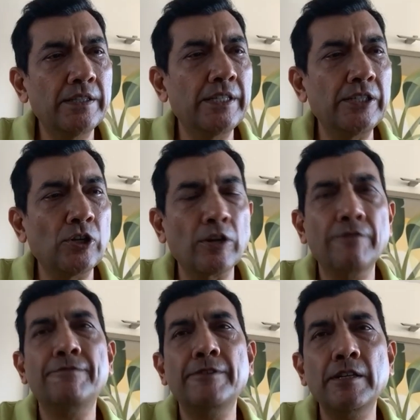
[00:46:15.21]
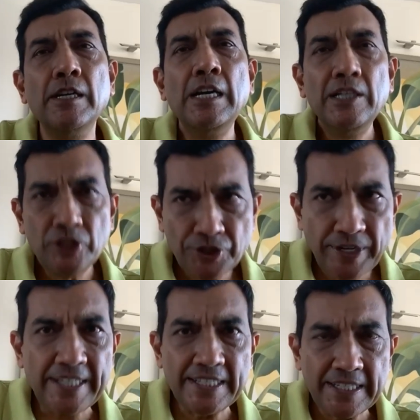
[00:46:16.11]
there's a lot of
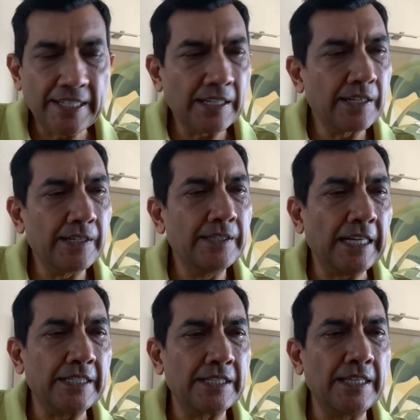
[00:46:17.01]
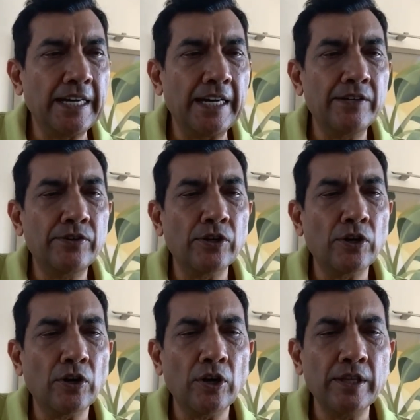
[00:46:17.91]
stress uh, that's there
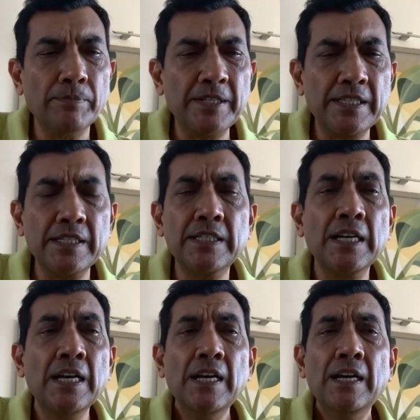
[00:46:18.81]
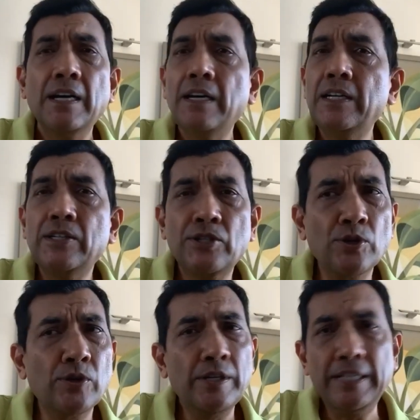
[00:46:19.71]
on the business. Uh,
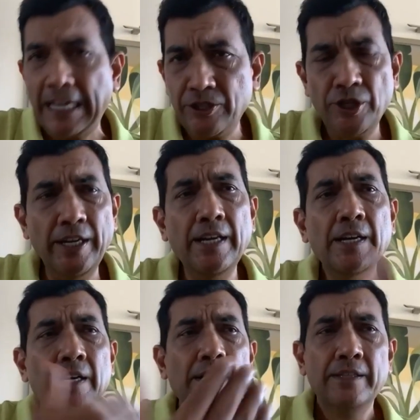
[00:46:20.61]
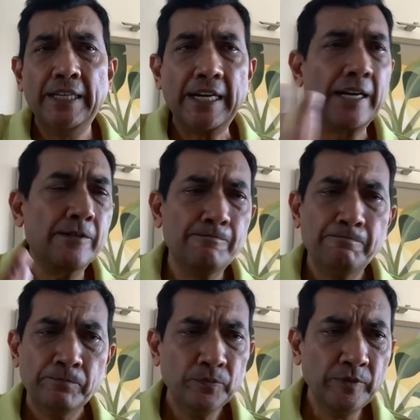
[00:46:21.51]
so naturally, there are
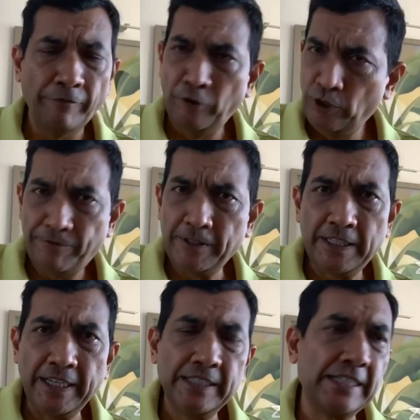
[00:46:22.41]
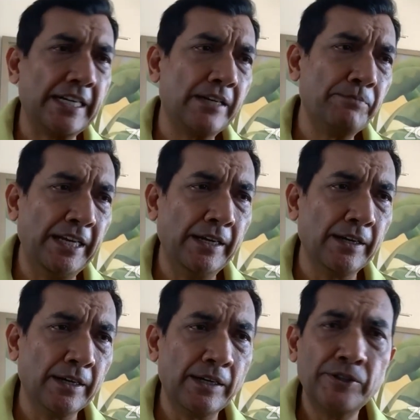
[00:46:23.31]
a few different things that are being
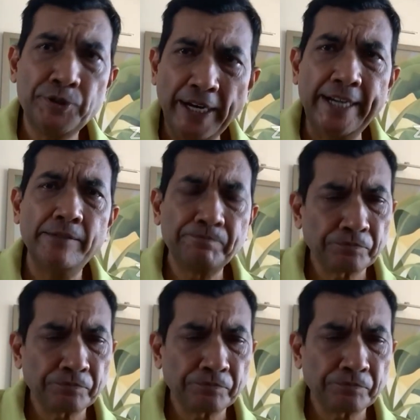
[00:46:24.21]
uh, tried.